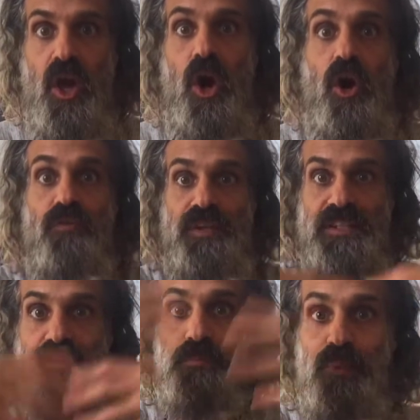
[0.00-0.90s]
of
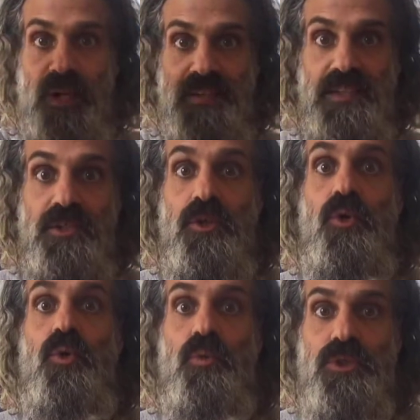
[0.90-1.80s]
expressing
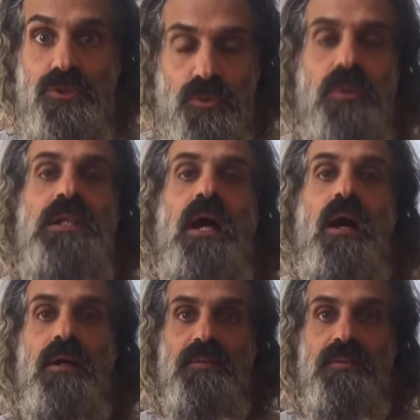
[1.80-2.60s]
who we truly are.